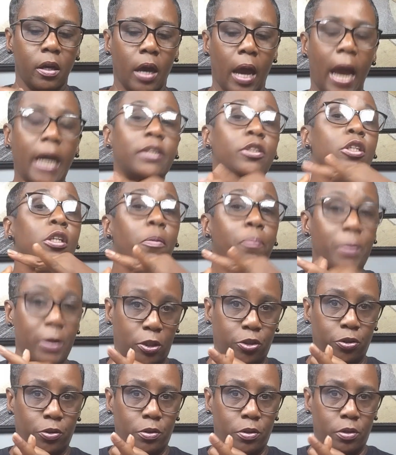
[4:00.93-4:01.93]
I took
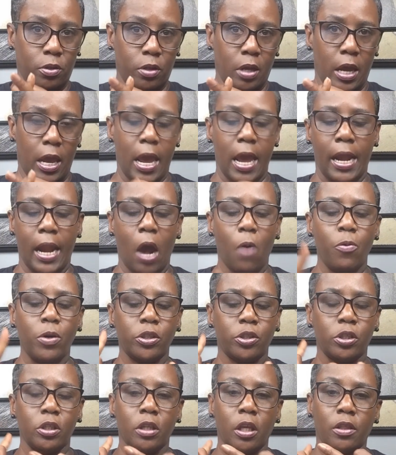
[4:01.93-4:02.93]
pictures. And I
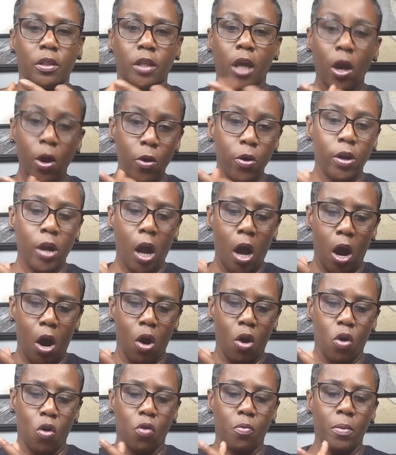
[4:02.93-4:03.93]
went to the third
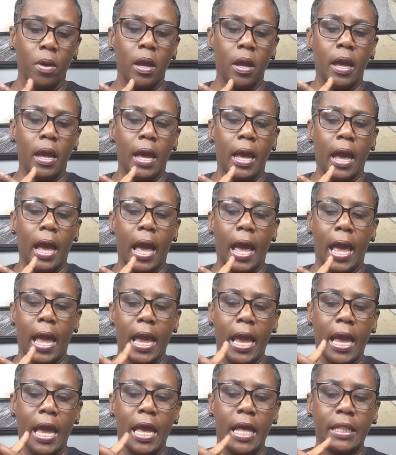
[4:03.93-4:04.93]
home
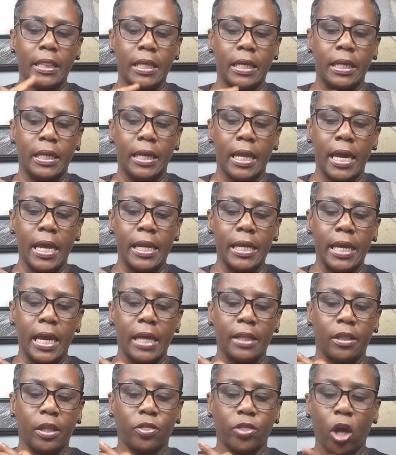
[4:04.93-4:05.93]
and the lady
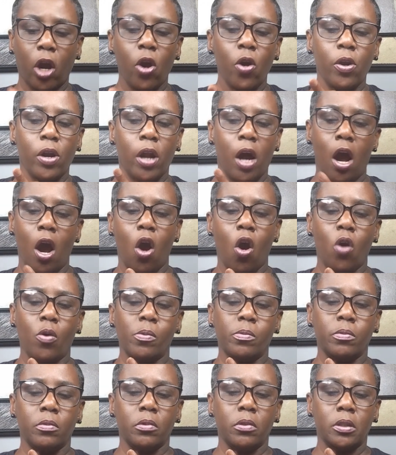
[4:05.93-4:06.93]
at the third
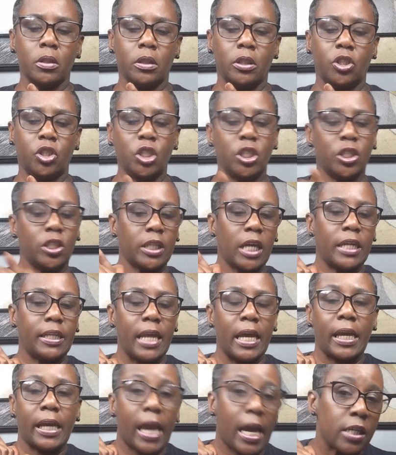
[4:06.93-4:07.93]
home, she said
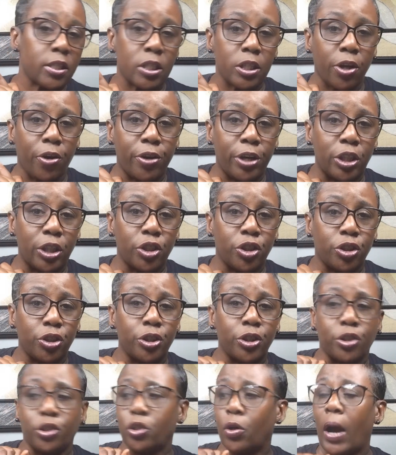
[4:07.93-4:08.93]
they canceled their
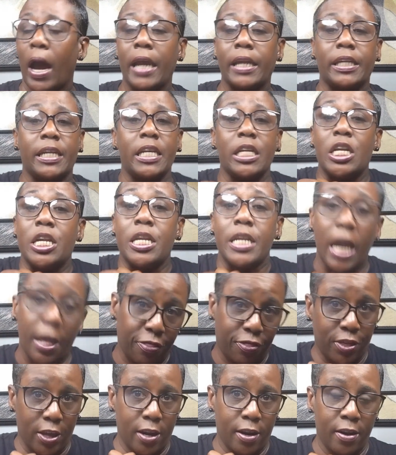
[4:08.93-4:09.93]
insurance, so I did
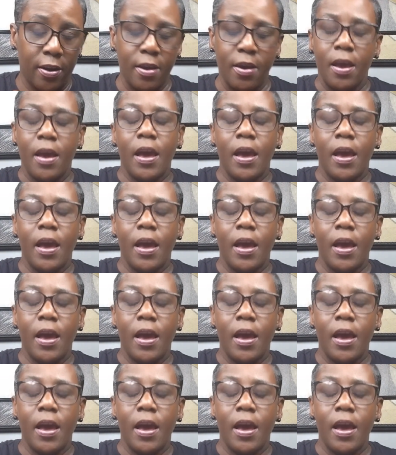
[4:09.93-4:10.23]
nothing.